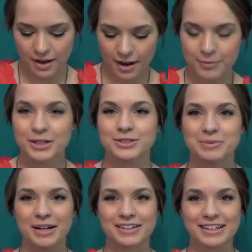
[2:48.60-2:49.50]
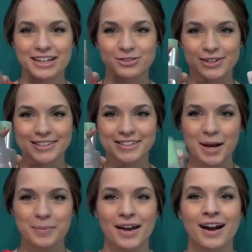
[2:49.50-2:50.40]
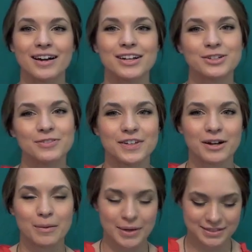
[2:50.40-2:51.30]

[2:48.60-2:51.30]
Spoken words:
I've been using my Clinique 3-Step, and I'm going to do a video on